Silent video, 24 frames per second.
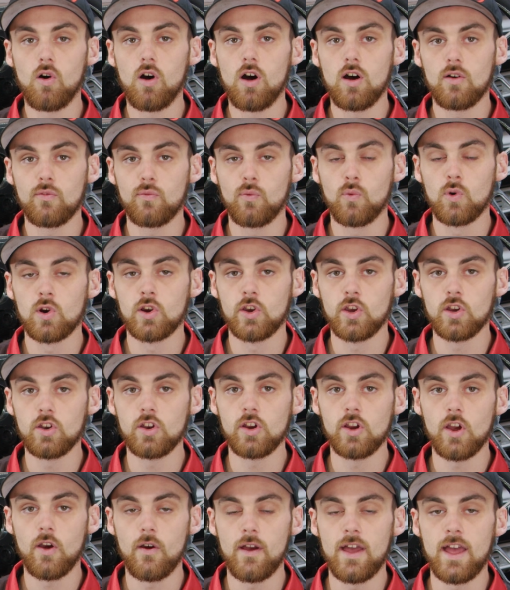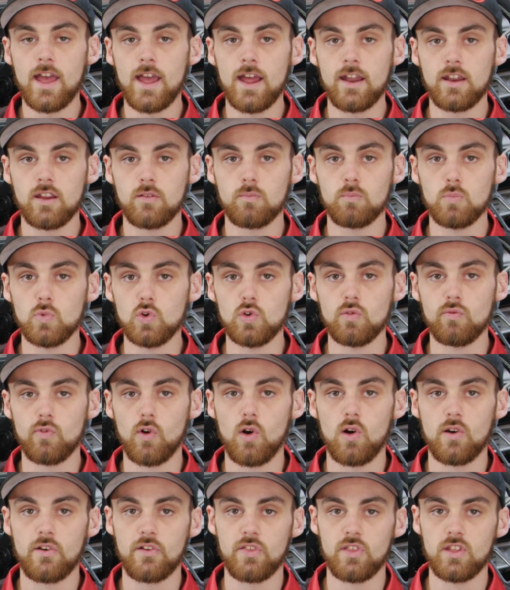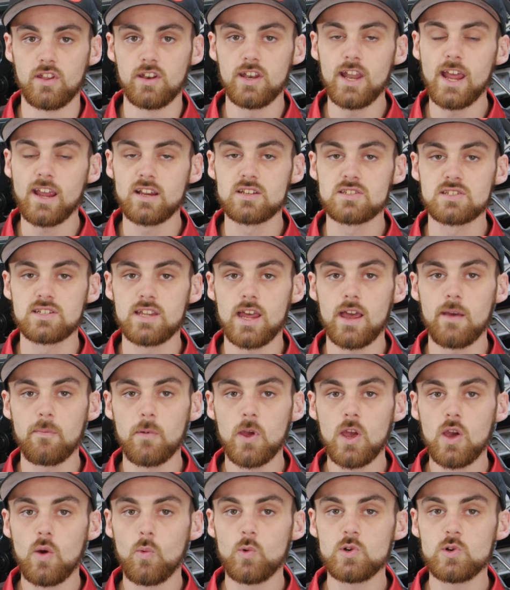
off, we're good to go ahead and move on to the next step,